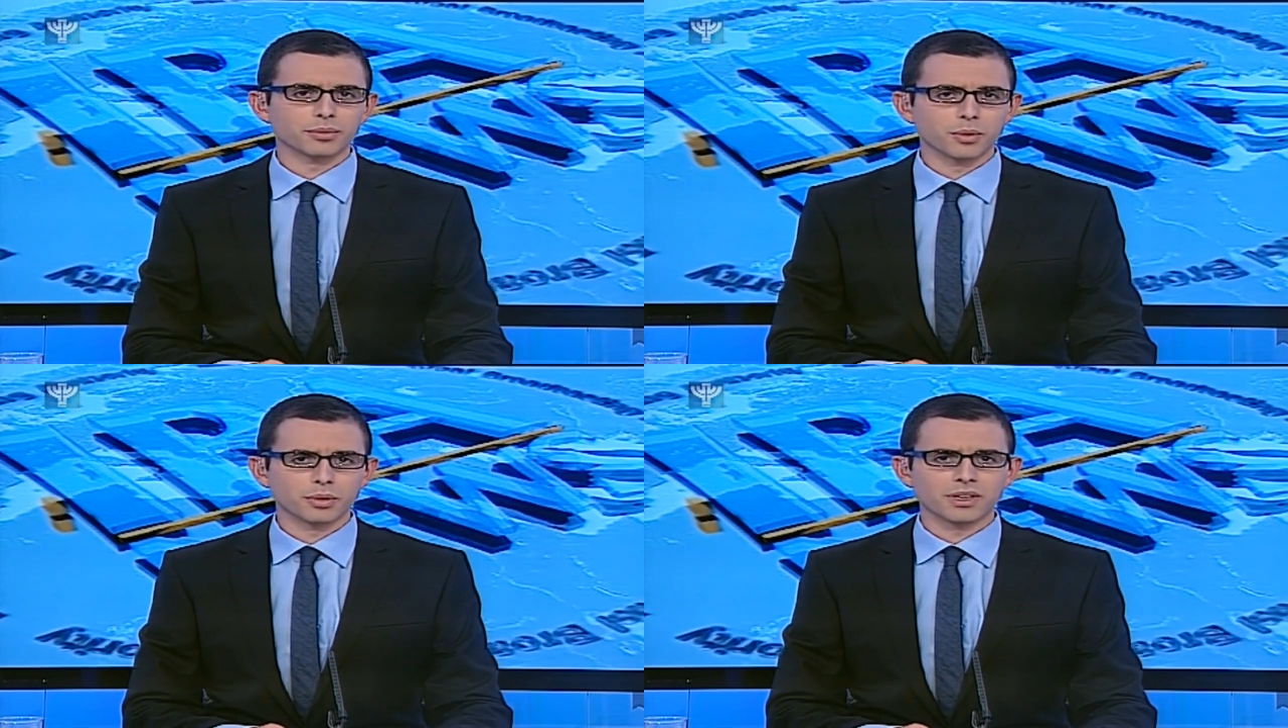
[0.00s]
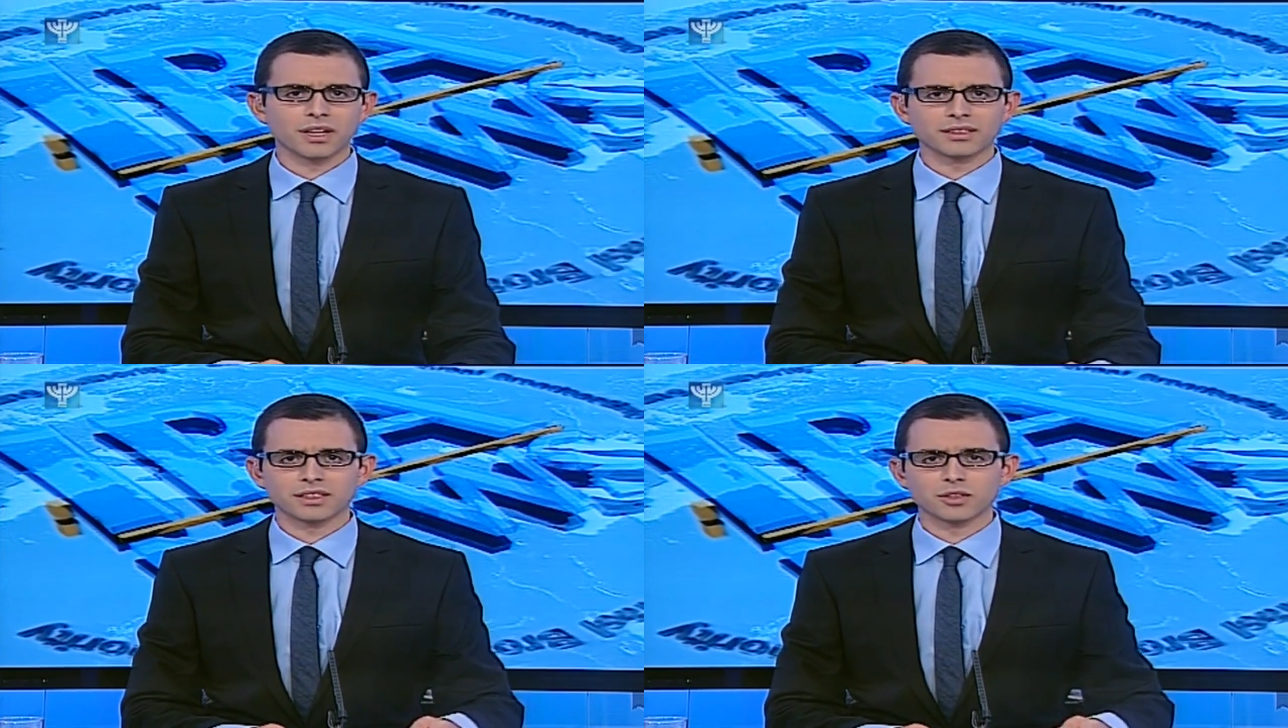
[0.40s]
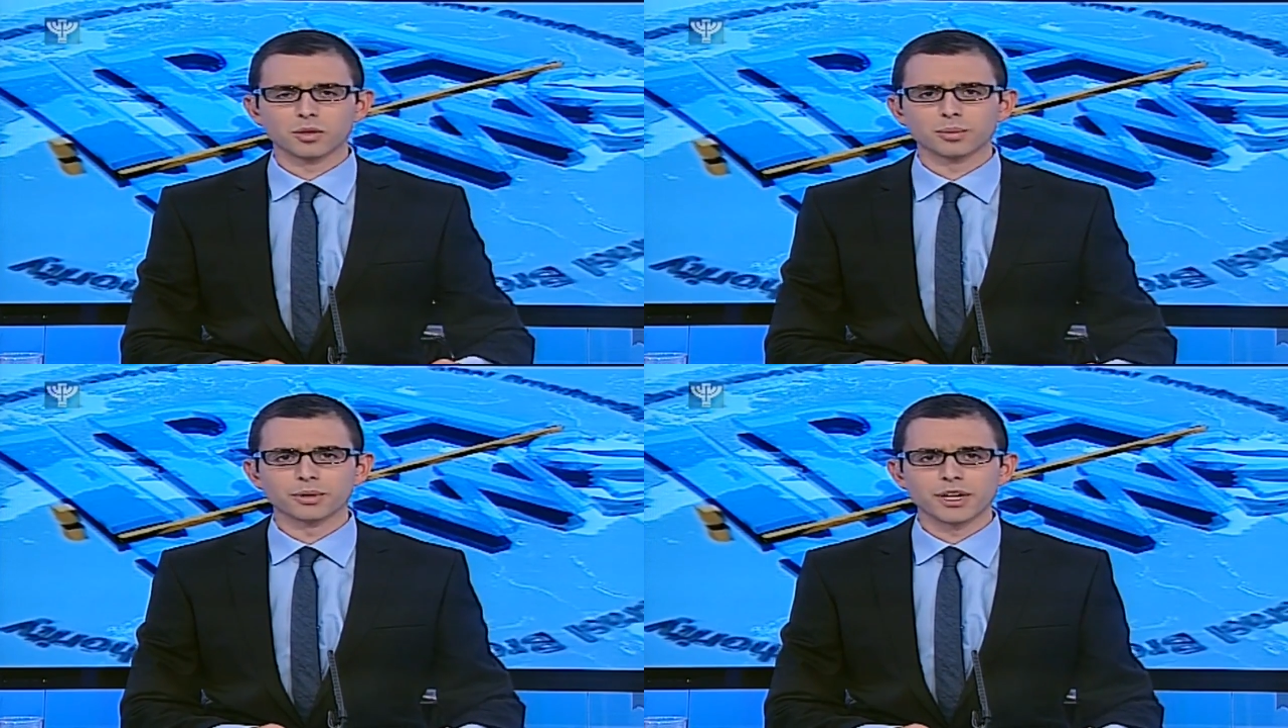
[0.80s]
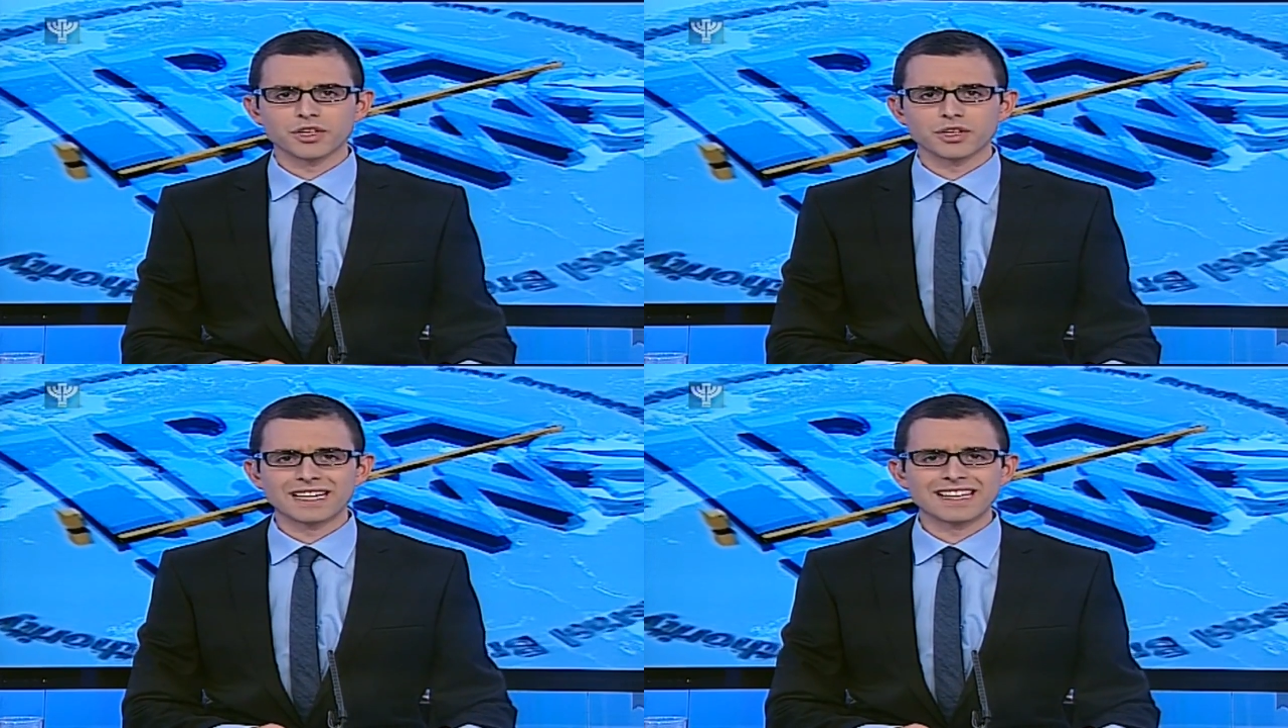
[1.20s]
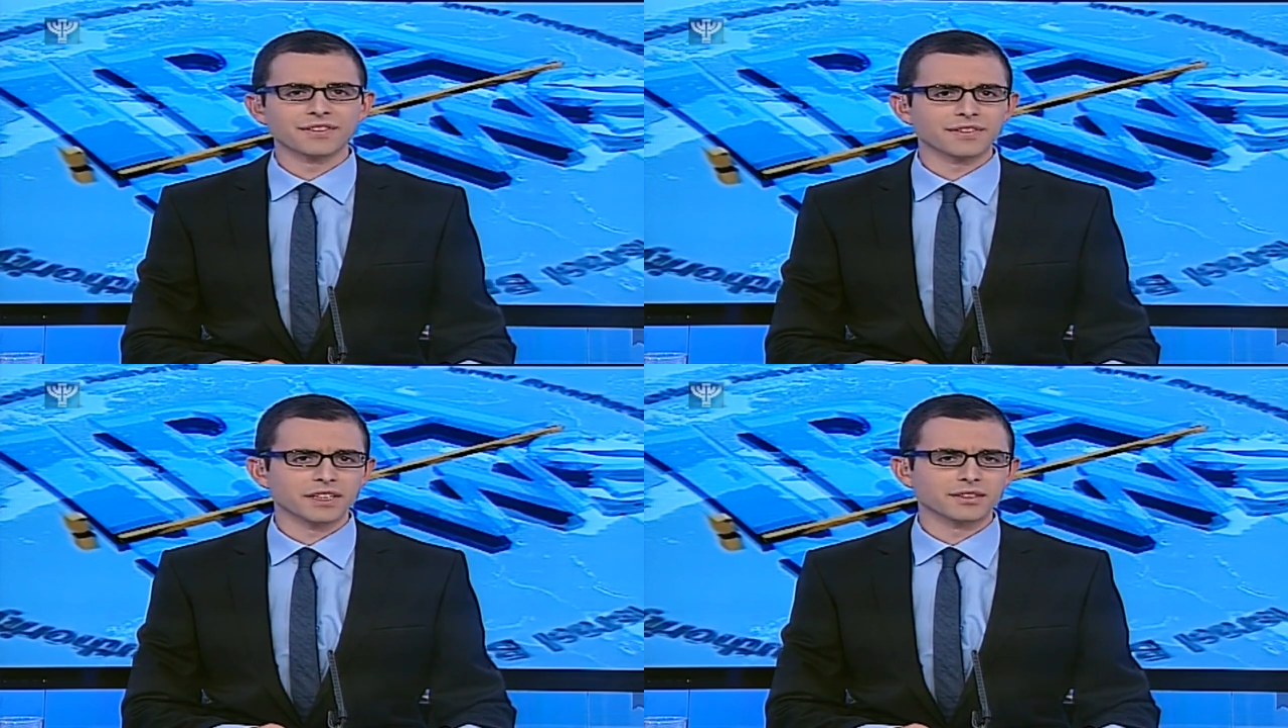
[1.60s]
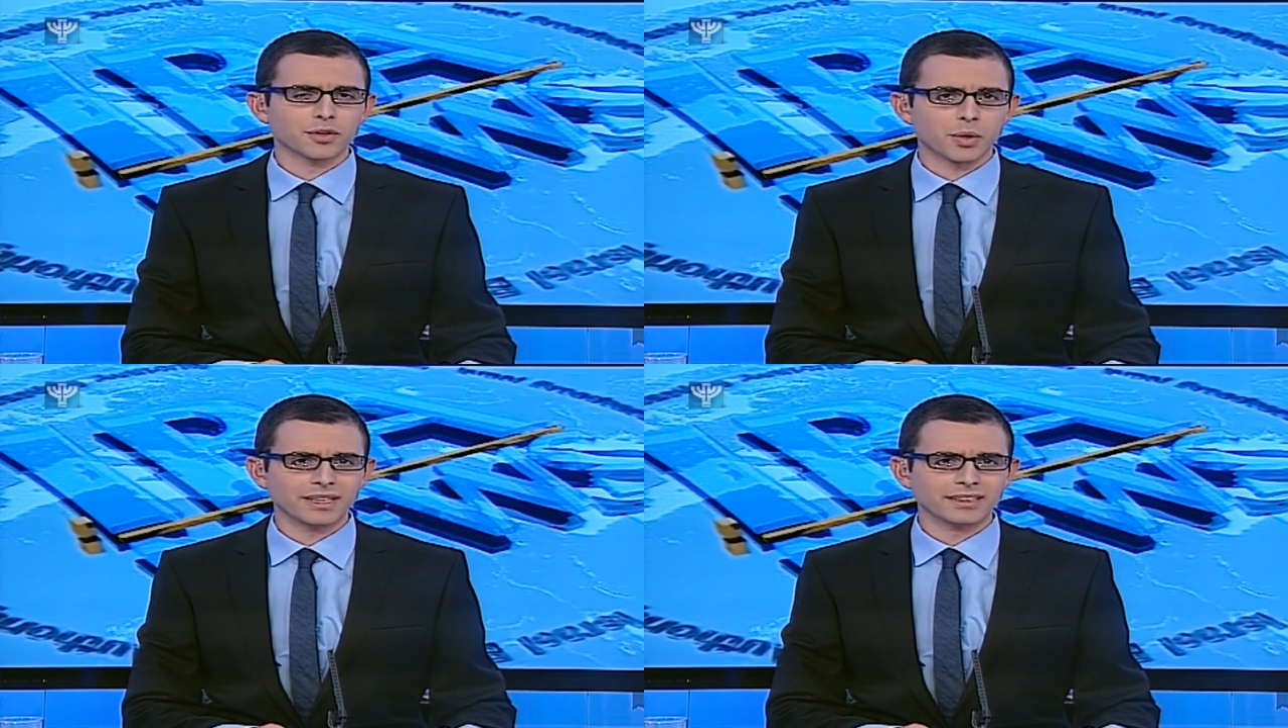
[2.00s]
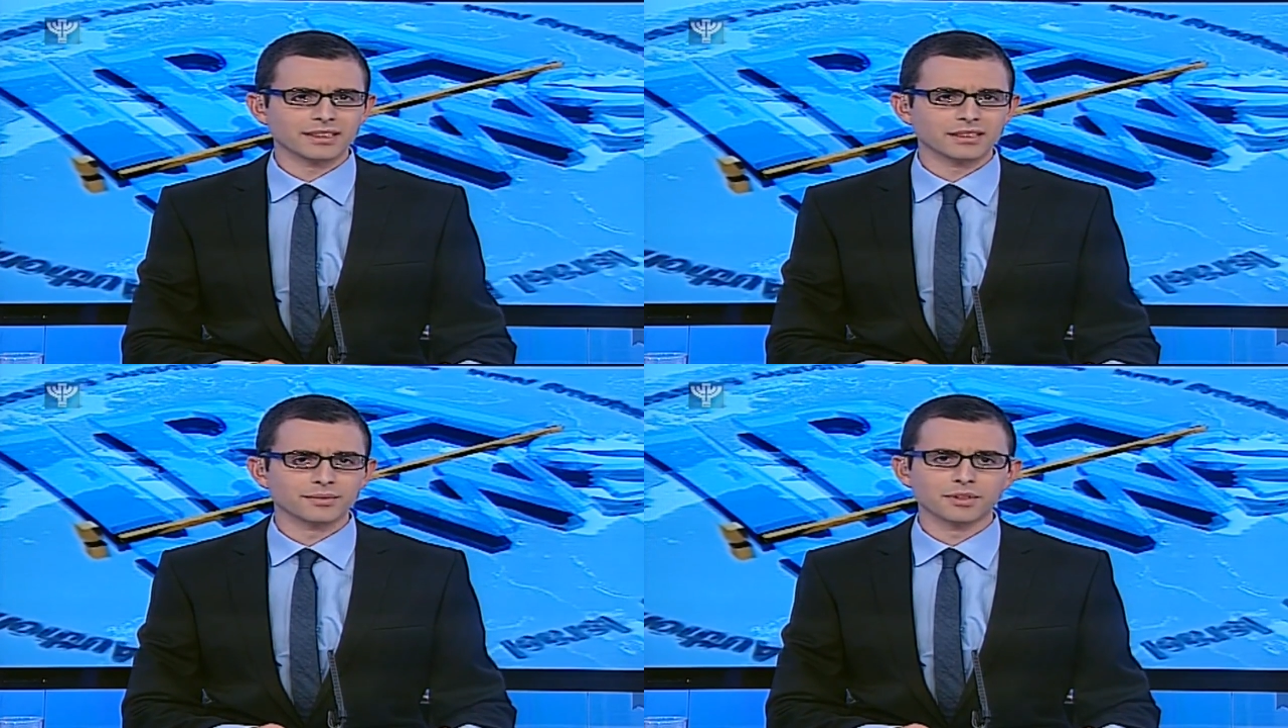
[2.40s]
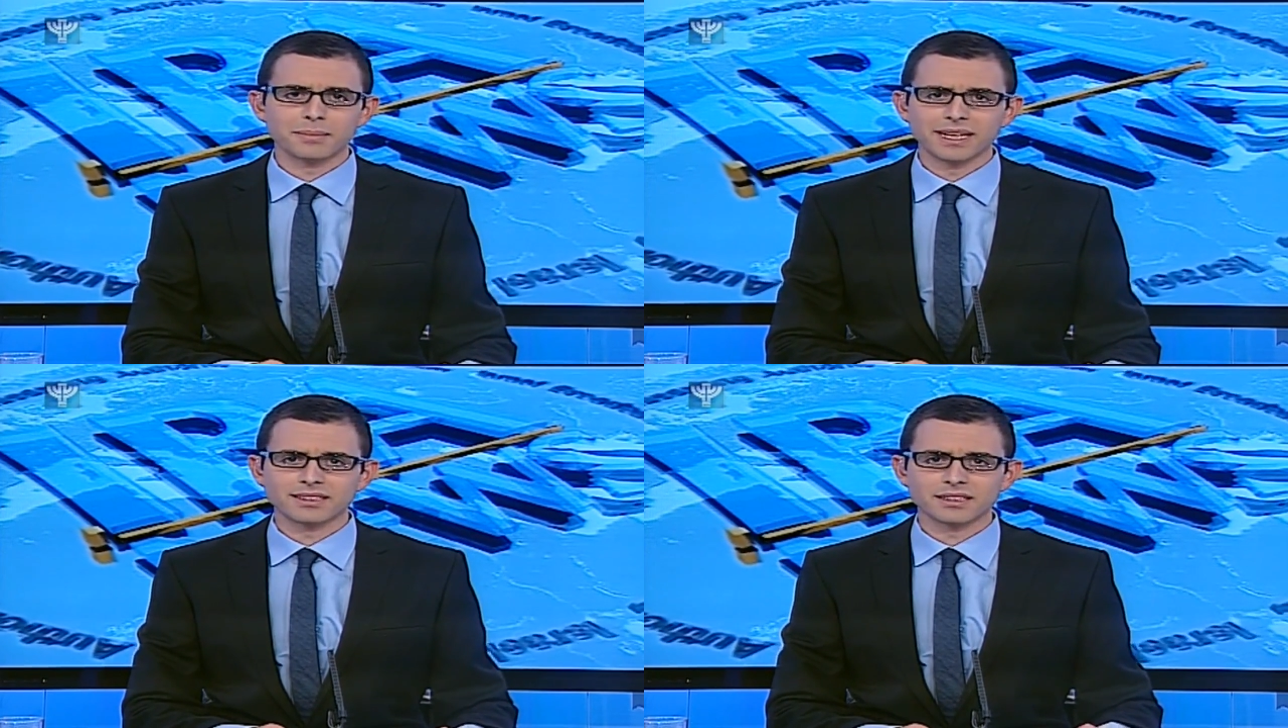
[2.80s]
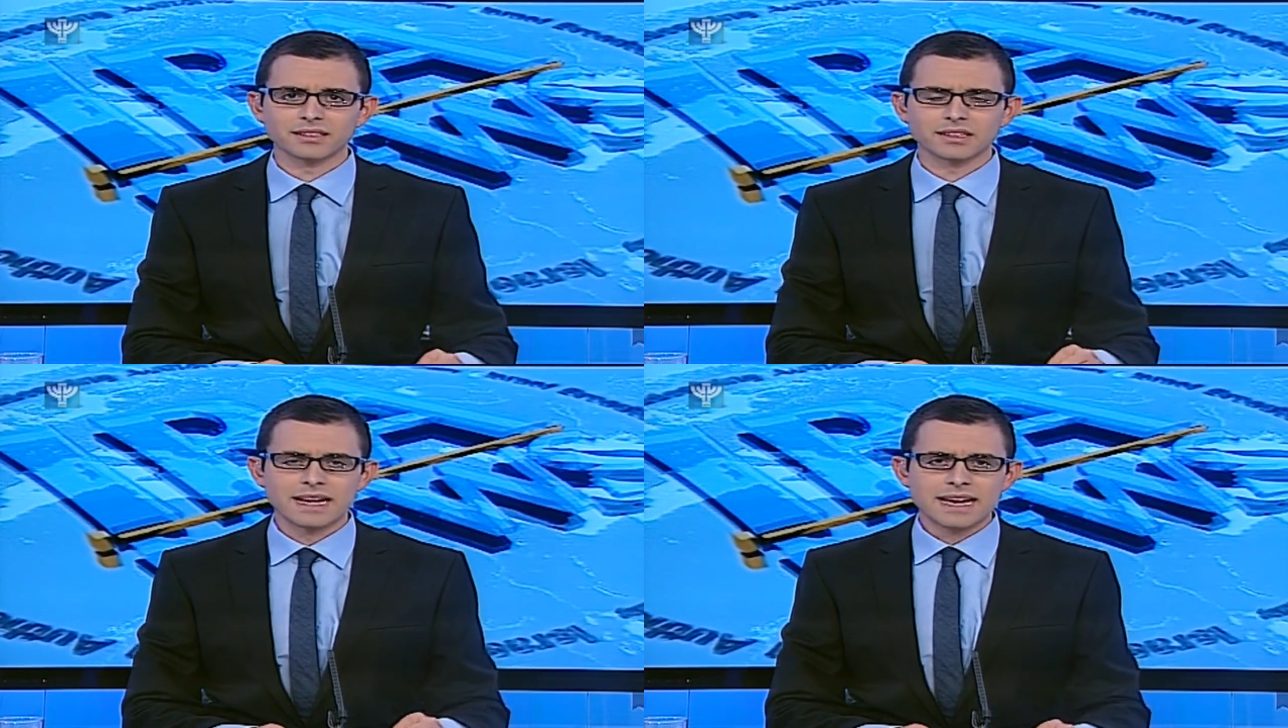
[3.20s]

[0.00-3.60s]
broadcasting corporation in the face of criticism from ministers